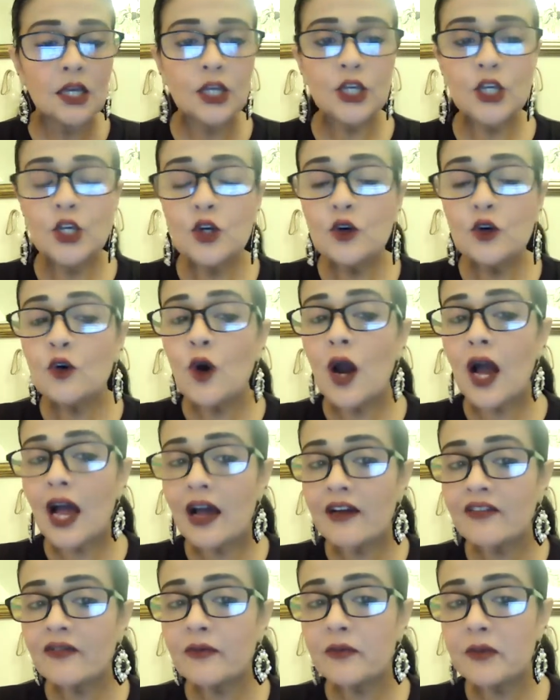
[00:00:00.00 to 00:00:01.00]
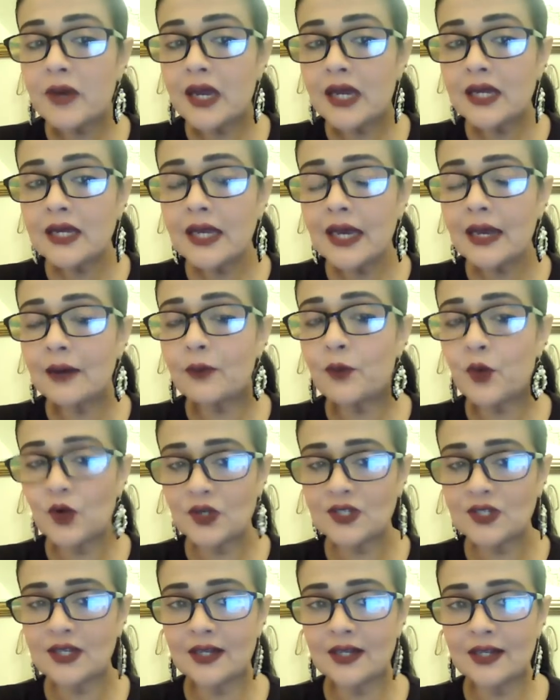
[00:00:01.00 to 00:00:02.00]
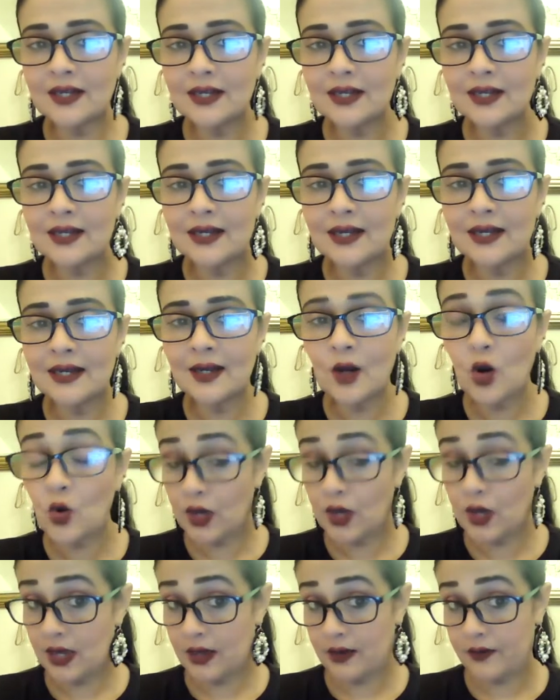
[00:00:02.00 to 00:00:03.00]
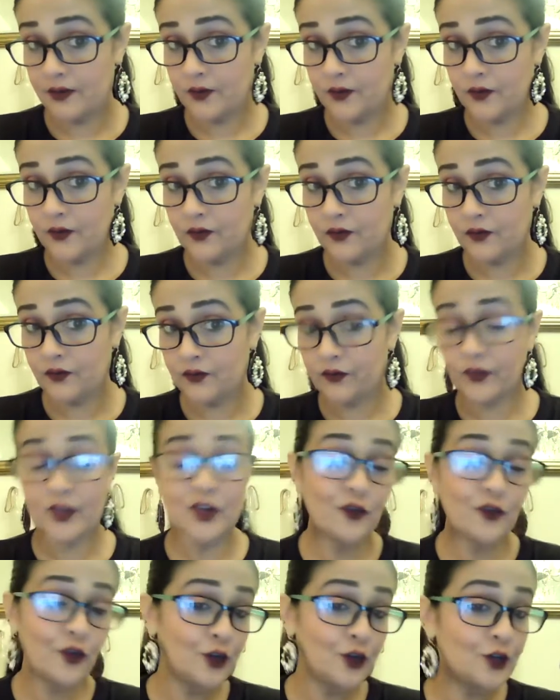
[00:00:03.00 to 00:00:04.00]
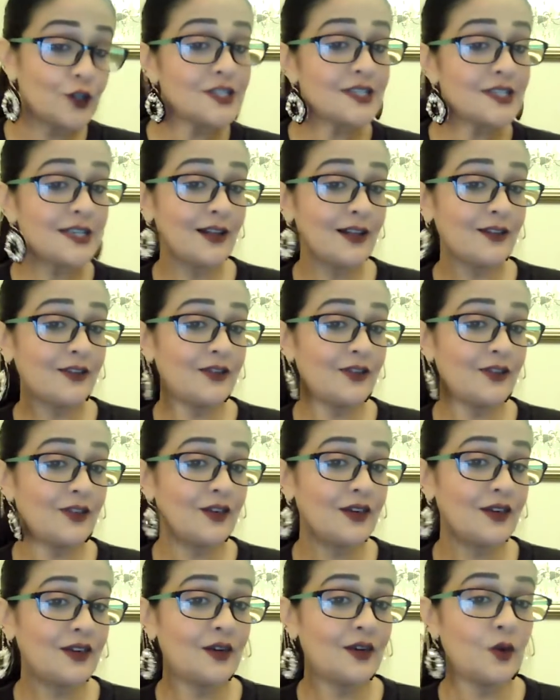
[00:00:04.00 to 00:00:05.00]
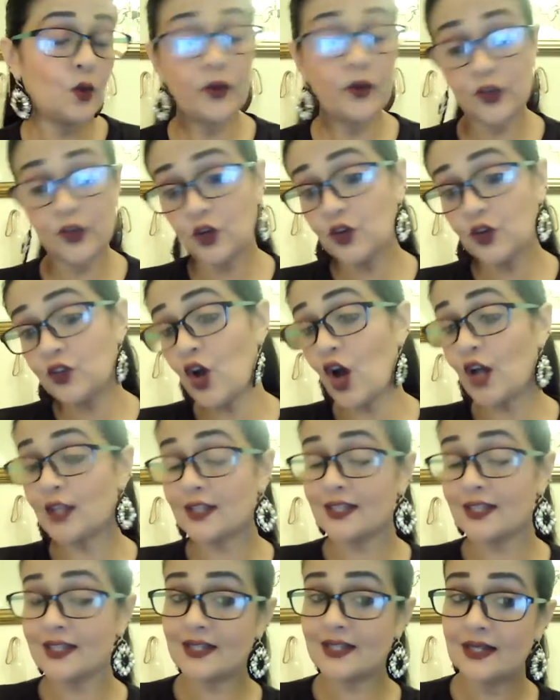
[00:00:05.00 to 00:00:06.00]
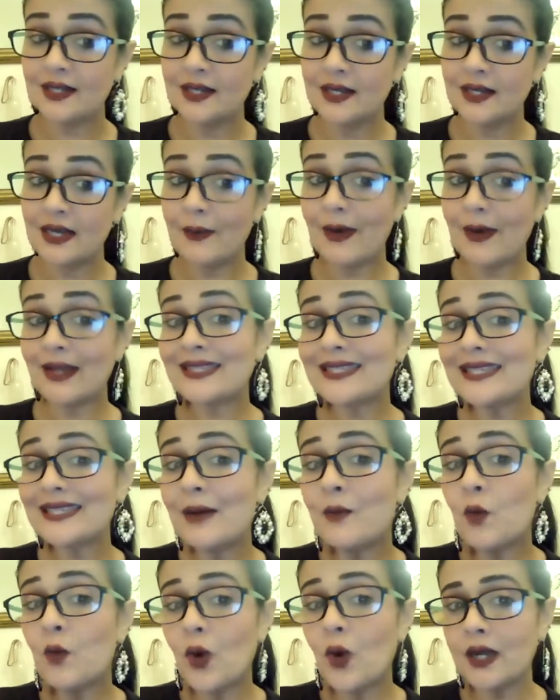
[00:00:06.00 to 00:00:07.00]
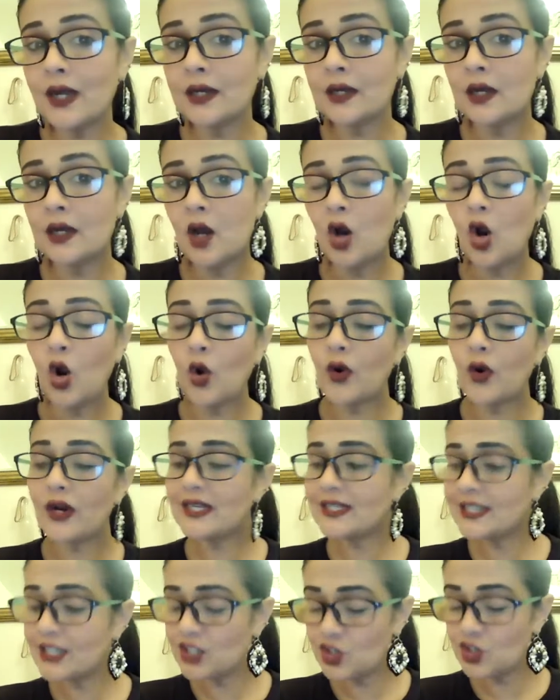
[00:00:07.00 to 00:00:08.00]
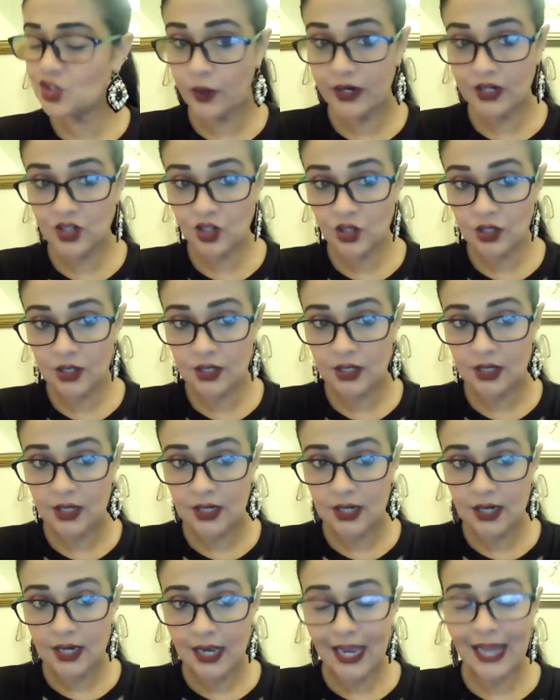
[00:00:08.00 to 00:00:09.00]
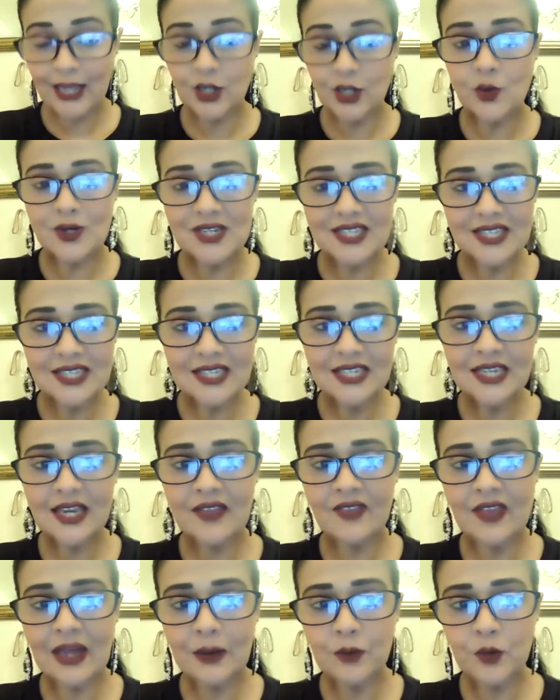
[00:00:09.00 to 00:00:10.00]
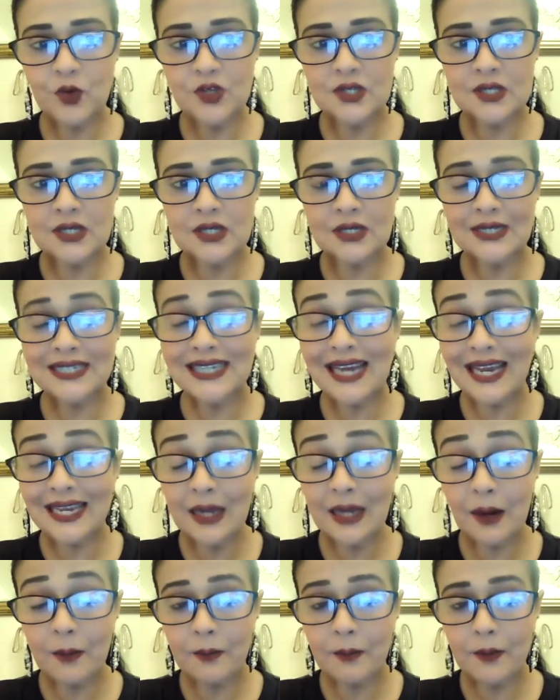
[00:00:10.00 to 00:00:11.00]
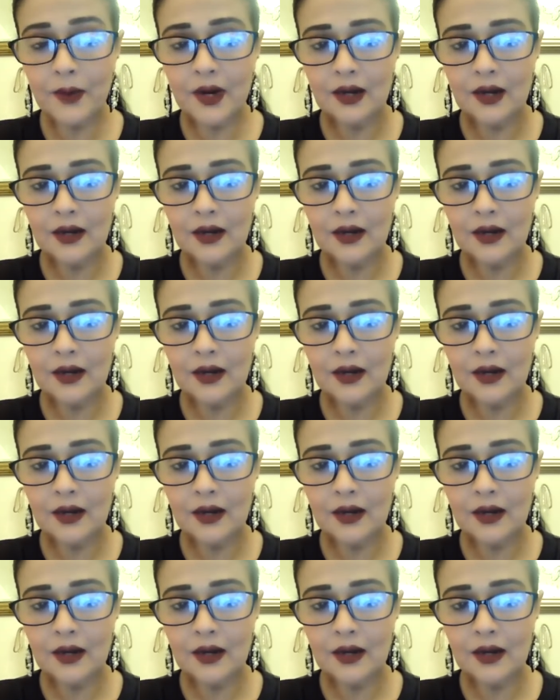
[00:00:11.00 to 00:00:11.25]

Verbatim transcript: You have made a prison okay for yourself with your thoughts about someone or a situation, and you are sitting in that prison tied up.